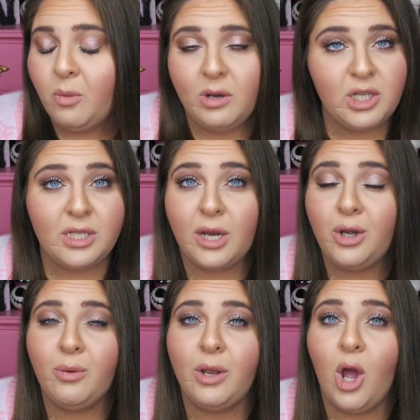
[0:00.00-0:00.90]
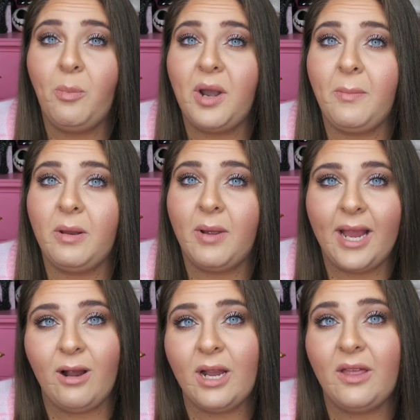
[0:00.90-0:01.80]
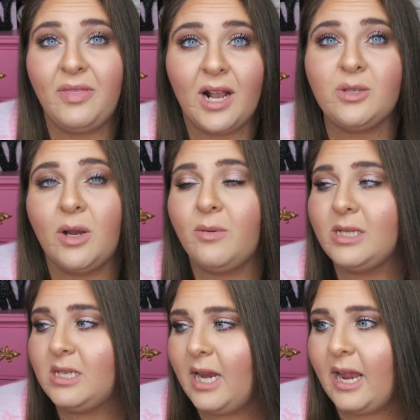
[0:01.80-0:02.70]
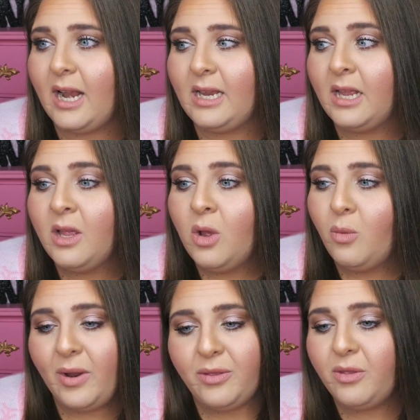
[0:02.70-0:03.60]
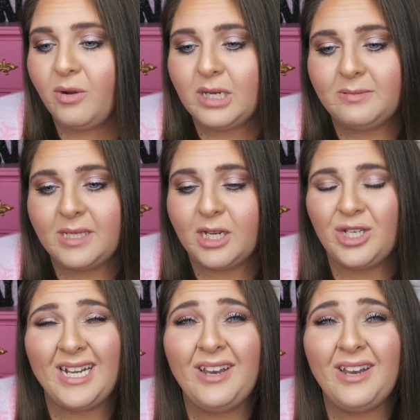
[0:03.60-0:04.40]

We just had a new one open up in my area. That's where I was today and I went through the Christmas section.